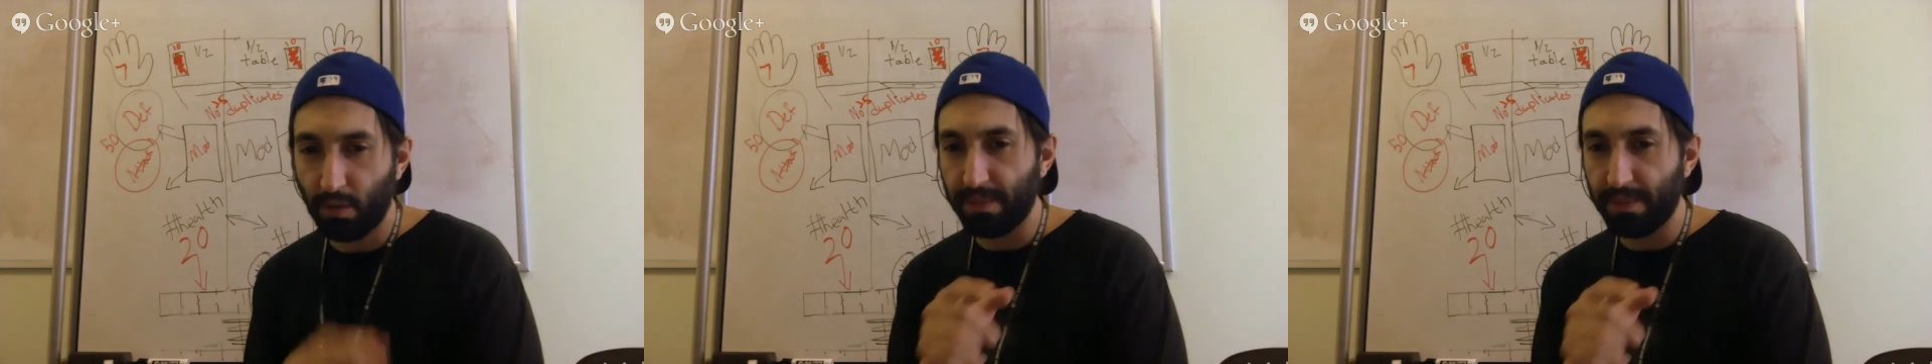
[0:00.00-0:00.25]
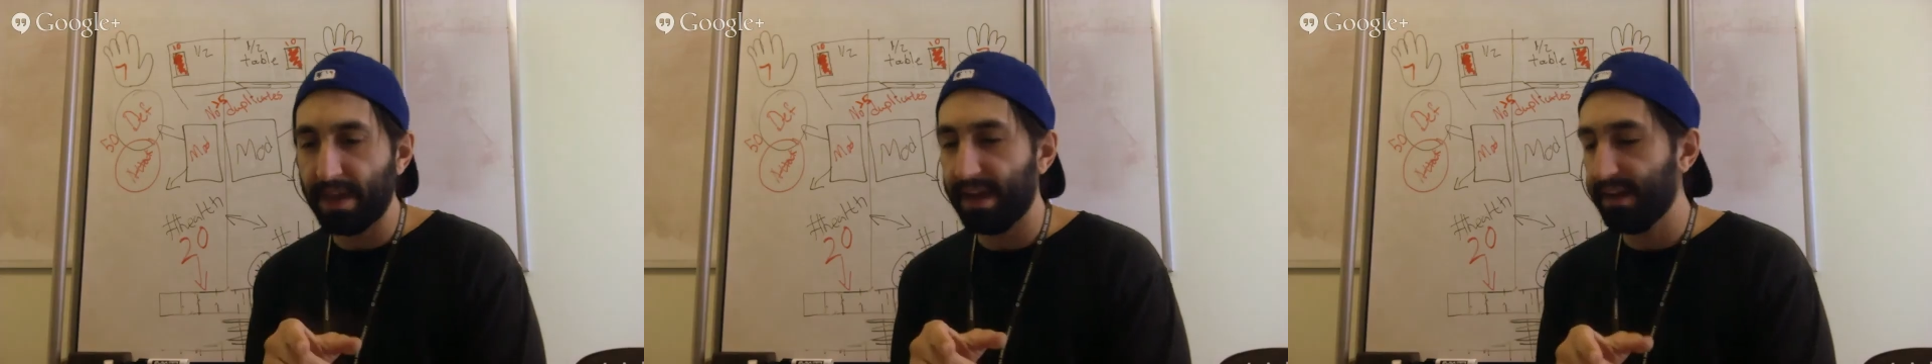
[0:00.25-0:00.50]

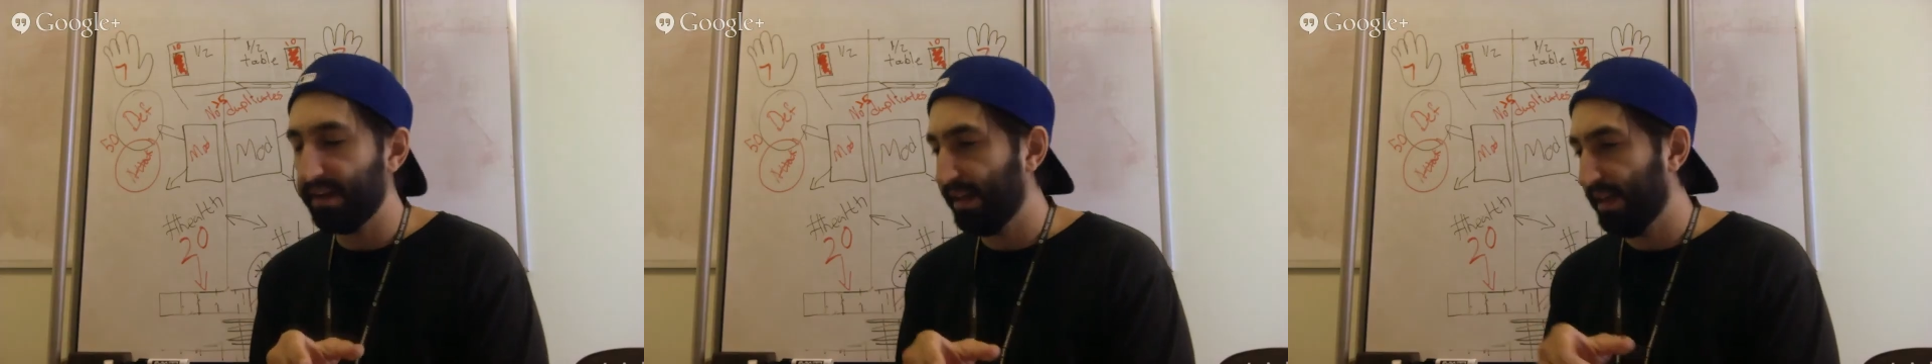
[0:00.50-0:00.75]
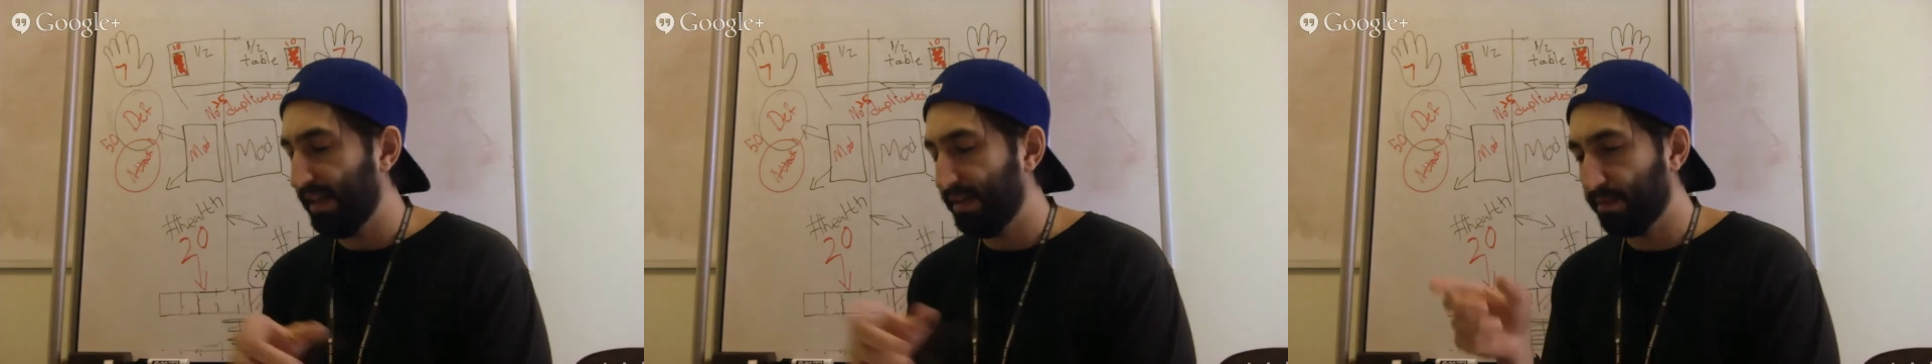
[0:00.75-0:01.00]
that
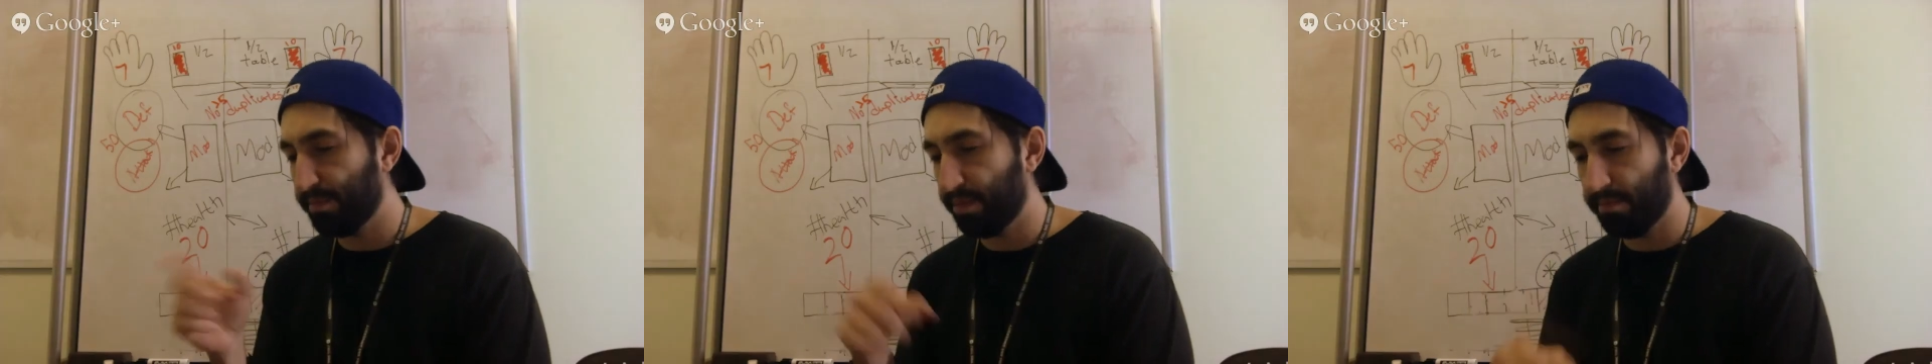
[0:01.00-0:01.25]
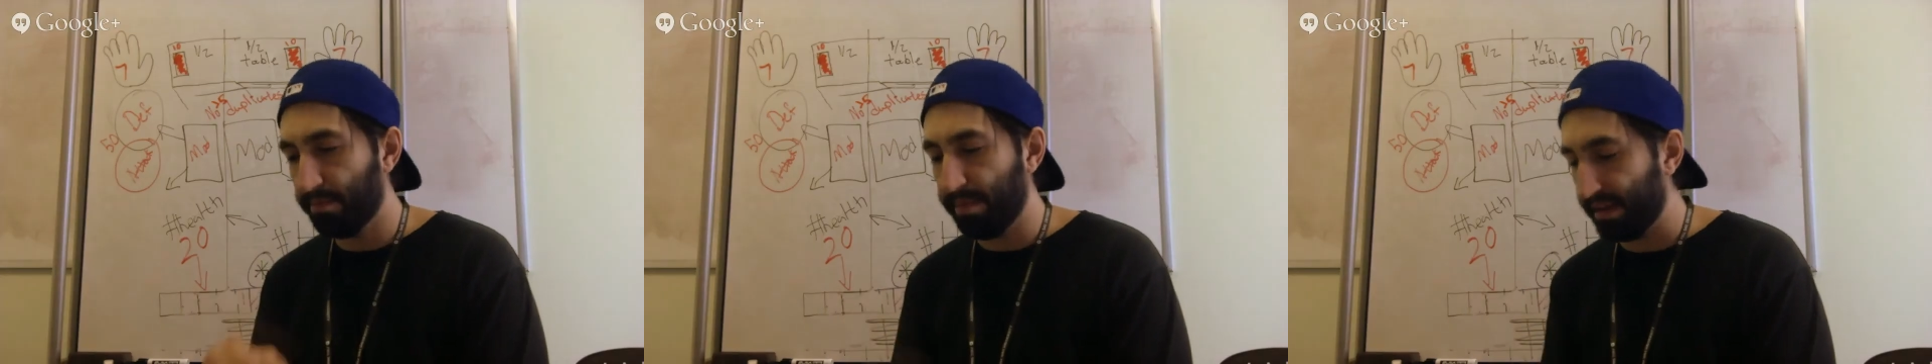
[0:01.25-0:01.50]
and
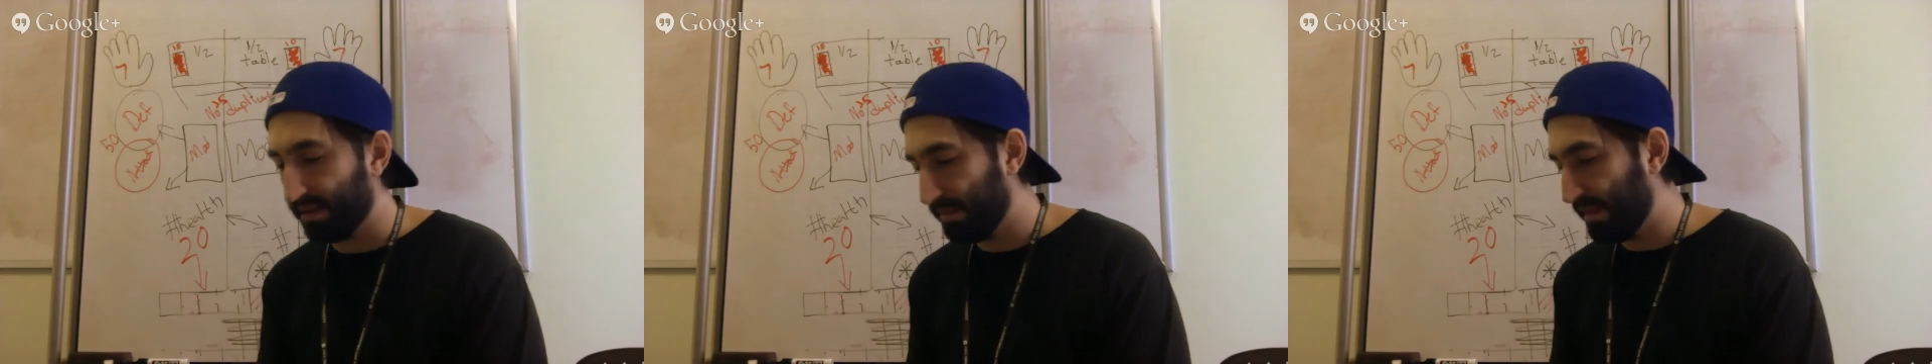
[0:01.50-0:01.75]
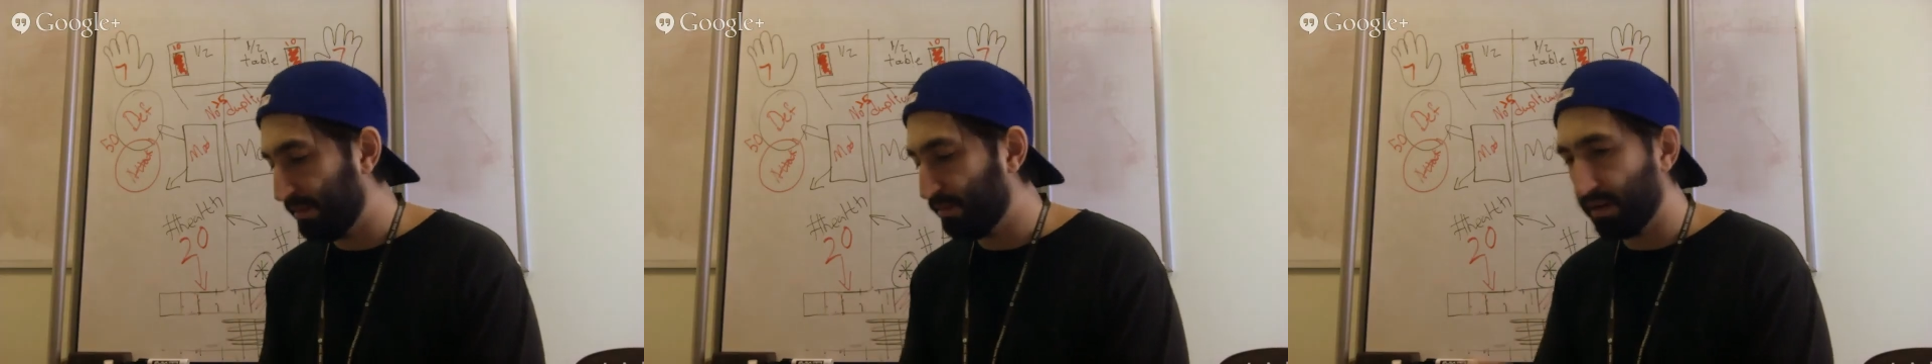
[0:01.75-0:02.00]
report back to
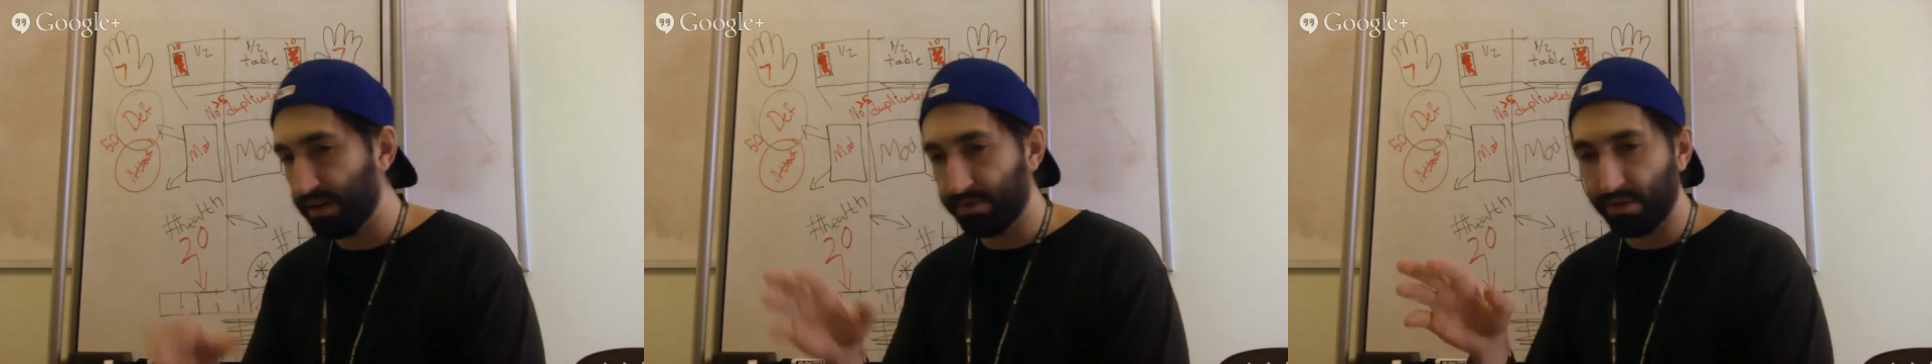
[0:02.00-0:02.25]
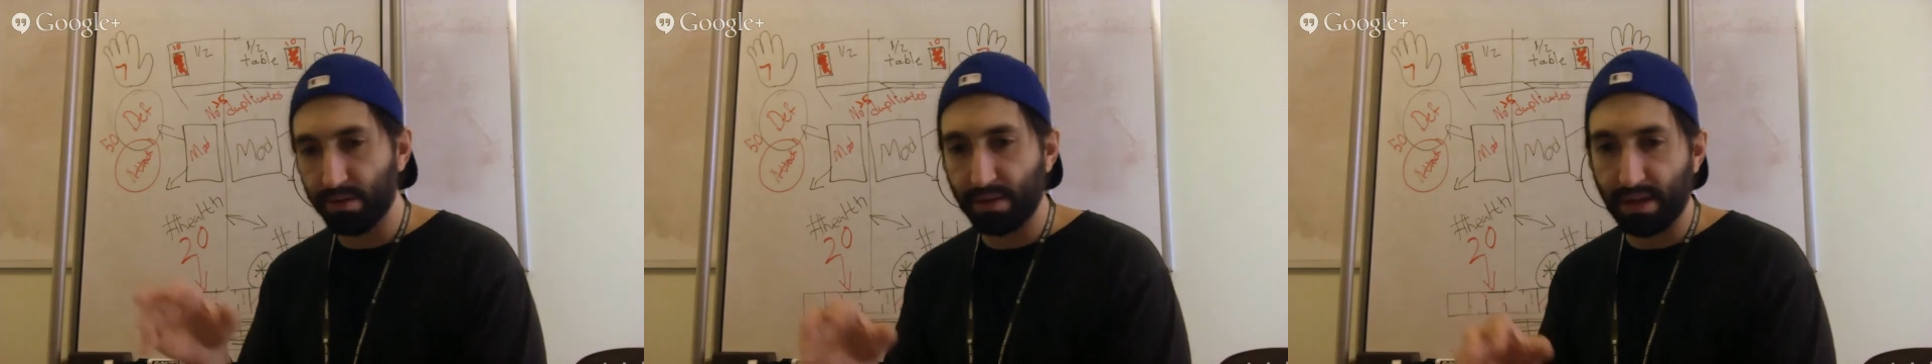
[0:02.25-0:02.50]
me whenever
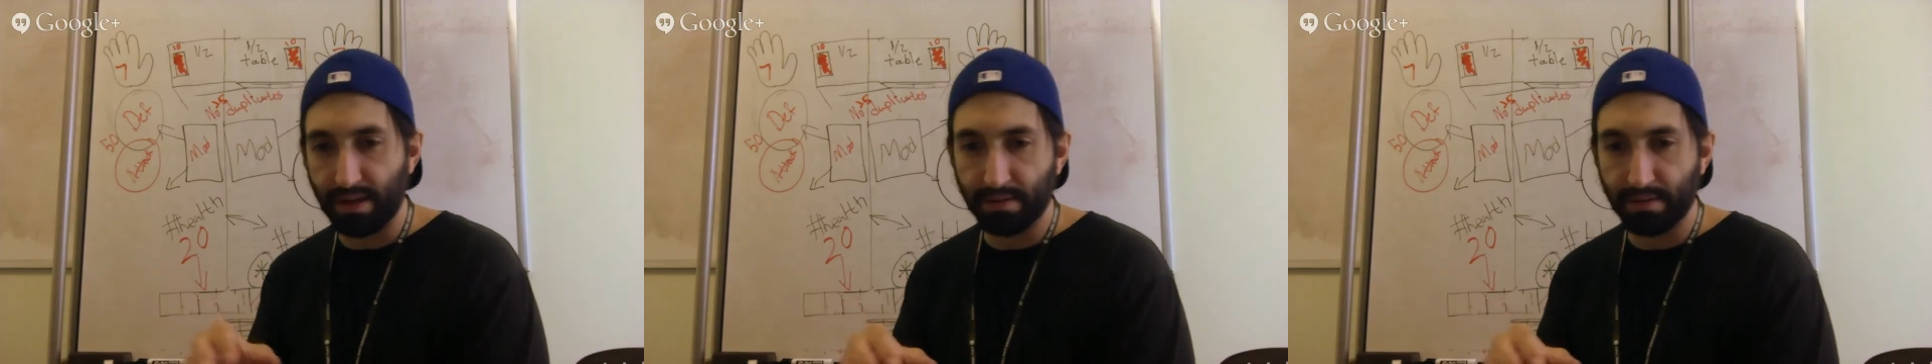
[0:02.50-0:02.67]
you can.